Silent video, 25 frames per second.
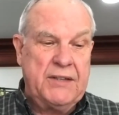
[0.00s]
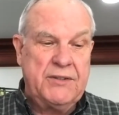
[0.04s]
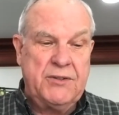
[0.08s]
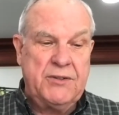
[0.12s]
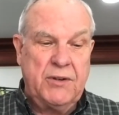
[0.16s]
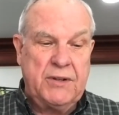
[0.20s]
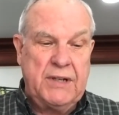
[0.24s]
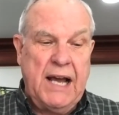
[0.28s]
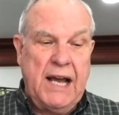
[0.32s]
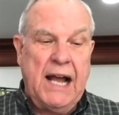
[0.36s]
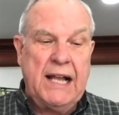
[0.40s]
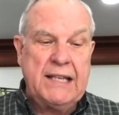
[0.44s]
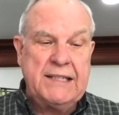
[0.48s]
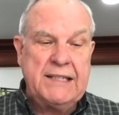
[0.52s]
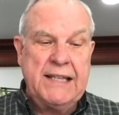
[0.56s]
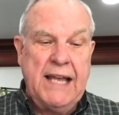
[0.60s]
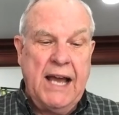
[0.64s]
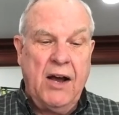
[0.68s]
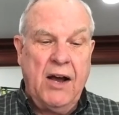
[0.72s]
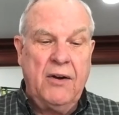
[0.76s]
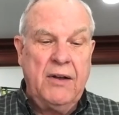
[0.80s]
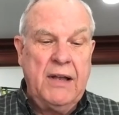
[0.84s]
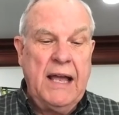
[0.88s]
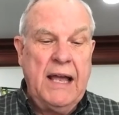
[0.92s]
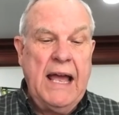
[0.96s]
So God's
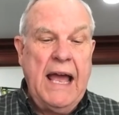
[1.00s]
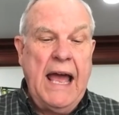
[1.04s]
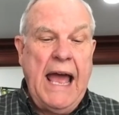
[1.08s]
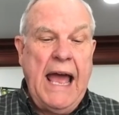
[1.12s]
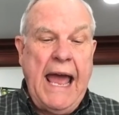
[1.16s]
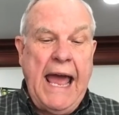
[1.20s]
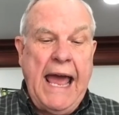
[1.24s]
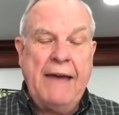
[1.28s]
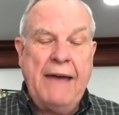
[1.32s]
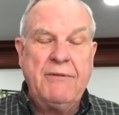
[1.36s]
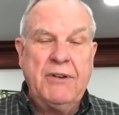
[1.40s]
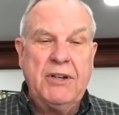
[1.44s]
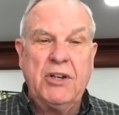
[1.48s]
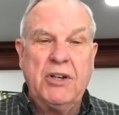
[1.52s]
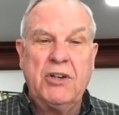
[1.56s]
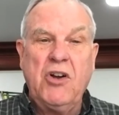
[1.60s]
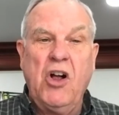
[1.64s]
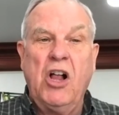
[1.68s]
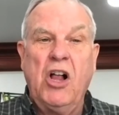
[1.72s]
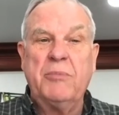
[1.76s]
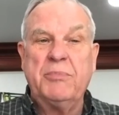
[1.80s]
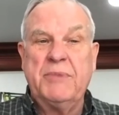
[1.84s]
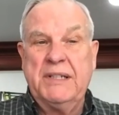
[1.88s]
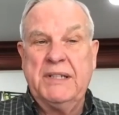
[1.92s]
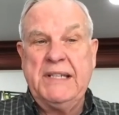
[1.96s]
now having to
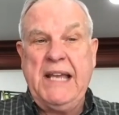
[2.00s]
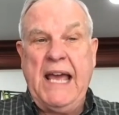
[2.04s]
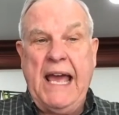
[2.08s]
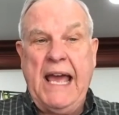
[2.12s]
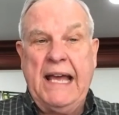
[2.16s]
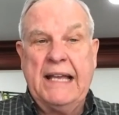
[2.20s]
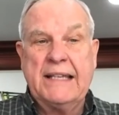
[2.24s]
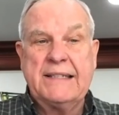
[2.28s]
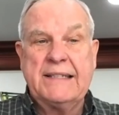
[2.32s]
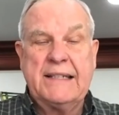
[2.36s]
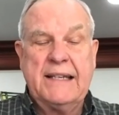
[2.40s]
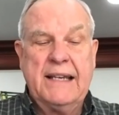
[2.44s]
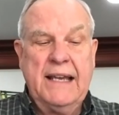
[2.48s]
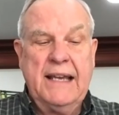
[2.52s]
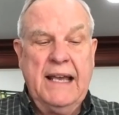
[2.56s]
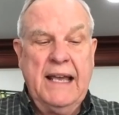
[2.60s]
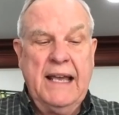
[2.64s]
call them to task.